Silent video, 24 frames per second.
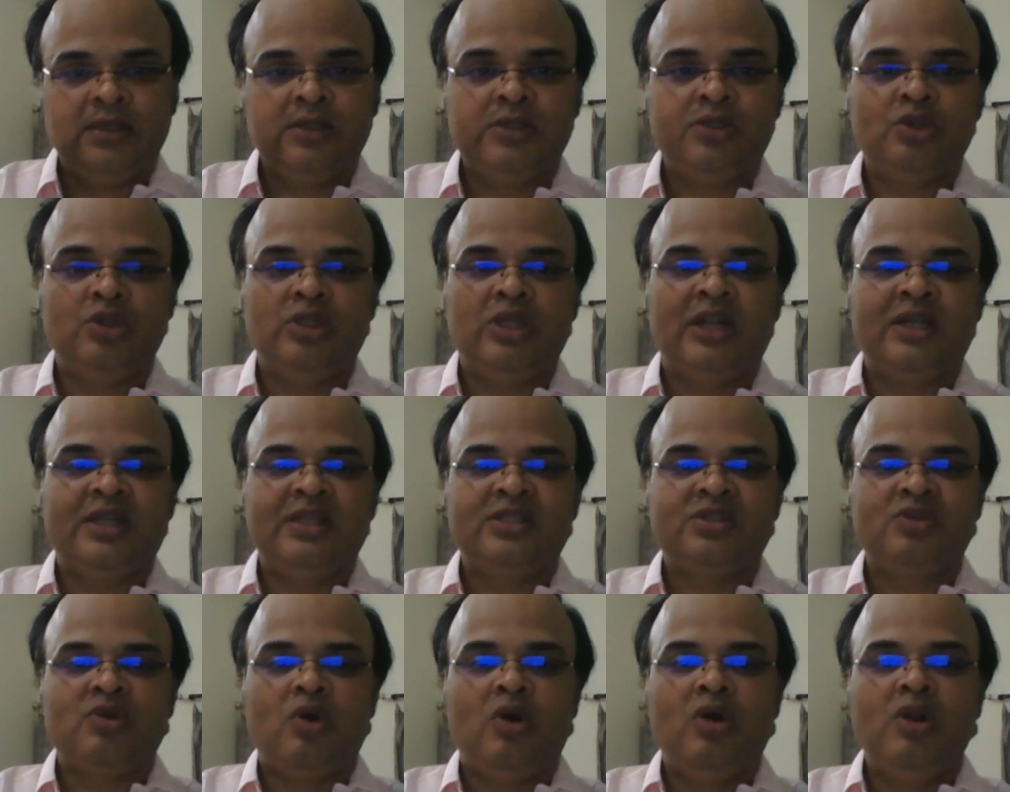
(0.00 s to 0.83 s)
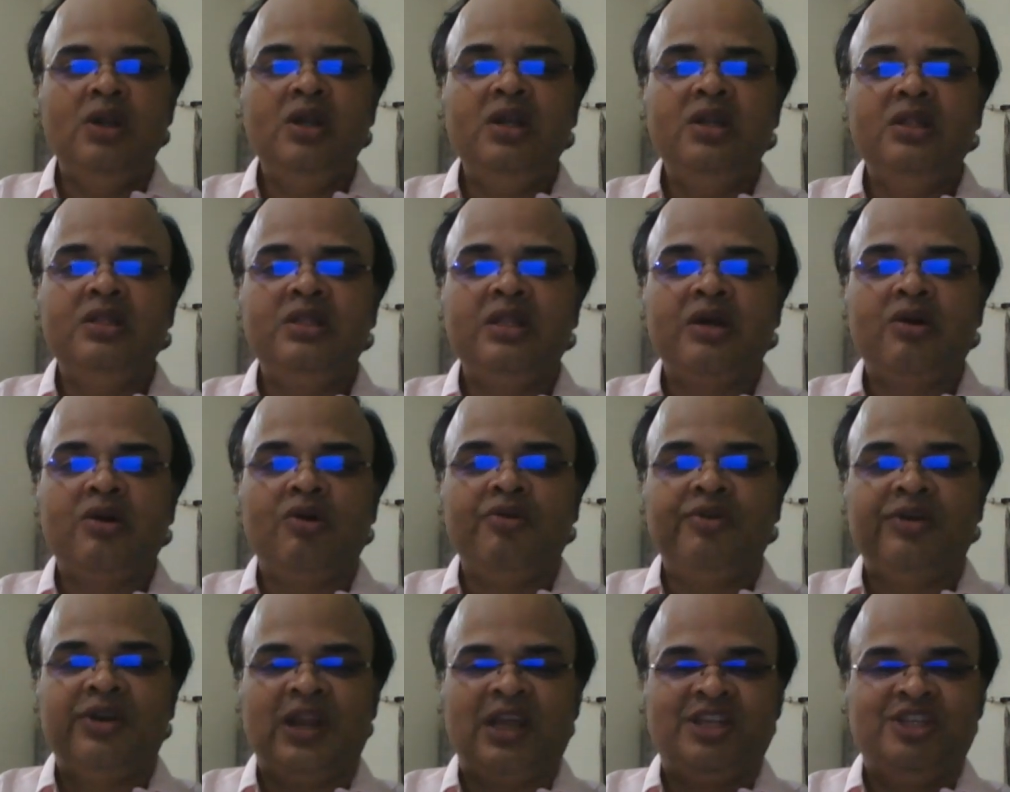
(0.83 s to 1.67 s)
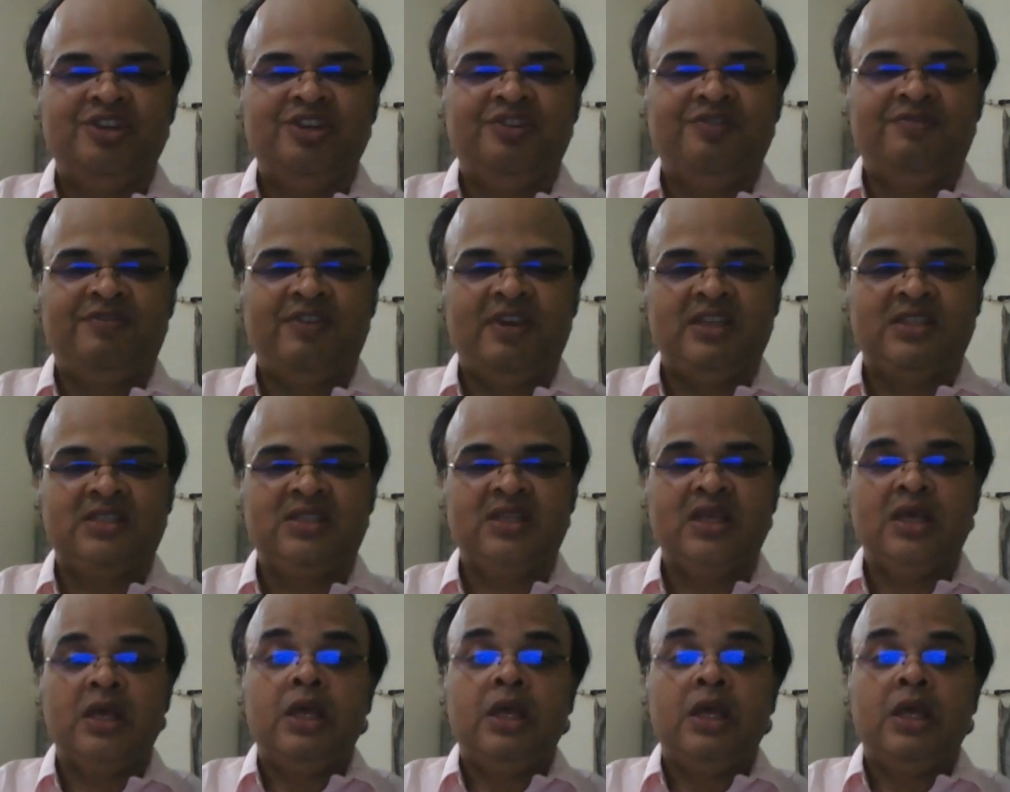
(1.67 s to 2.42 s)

So that is called the contraction phase.